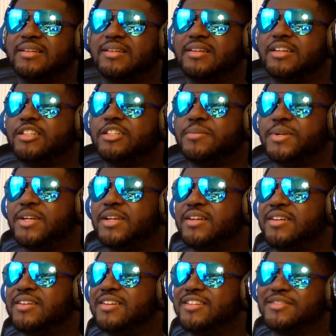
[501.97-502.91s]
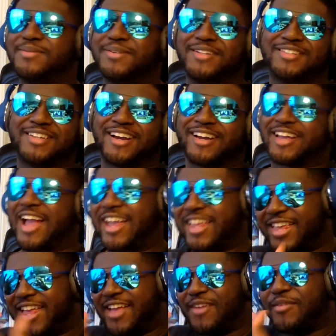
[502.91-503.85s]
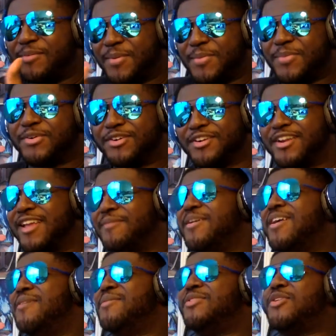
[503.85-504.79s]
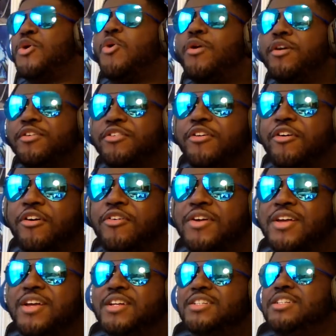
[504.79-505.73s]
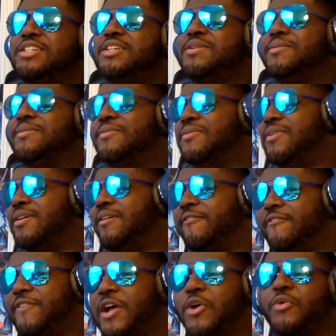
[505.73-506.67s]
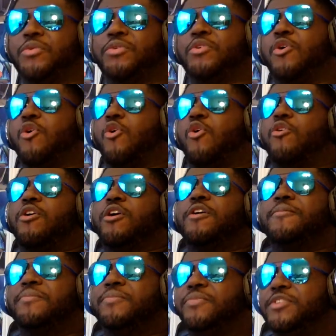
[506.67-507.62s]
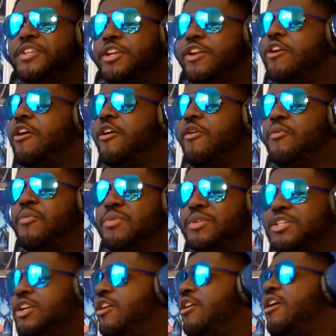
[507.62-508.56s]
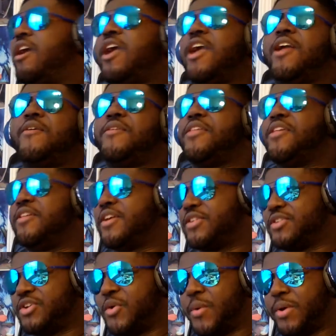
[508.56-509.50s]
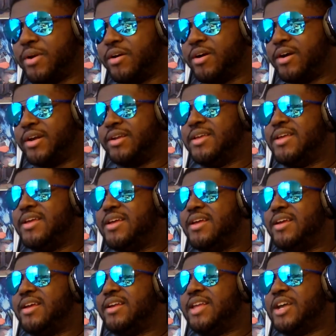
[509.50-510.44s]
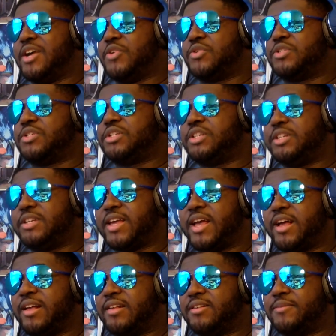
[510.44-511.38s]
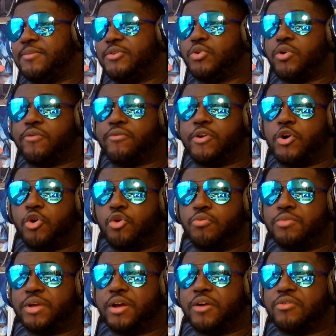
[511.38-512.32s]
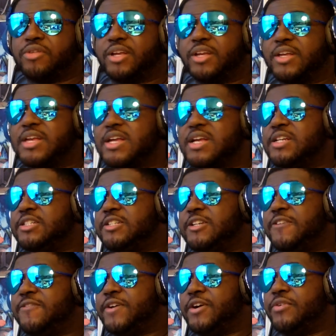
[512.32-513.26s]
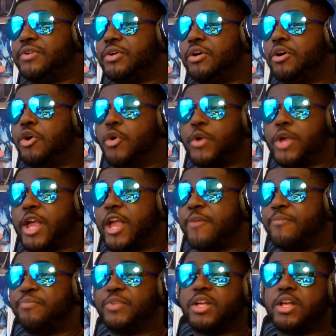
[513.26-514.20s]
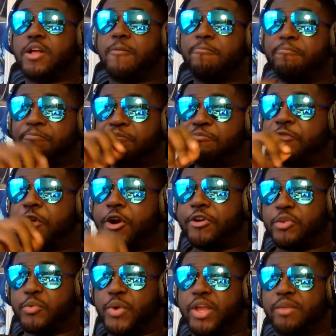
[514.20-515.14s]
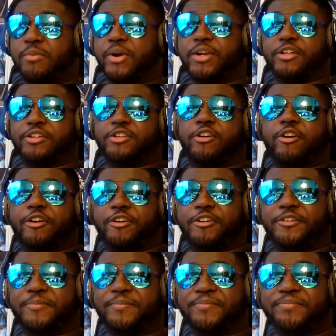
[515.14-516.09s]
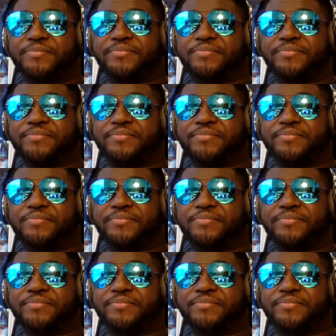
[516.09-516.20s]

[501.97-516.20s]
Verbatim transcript: Izumi, Izumi Izaki. I can't remember her name. The horse girl. She found. she heard she heard everything else going on, and now she has some sort of hope now. Like she found out, okay, there's a way to break this curse.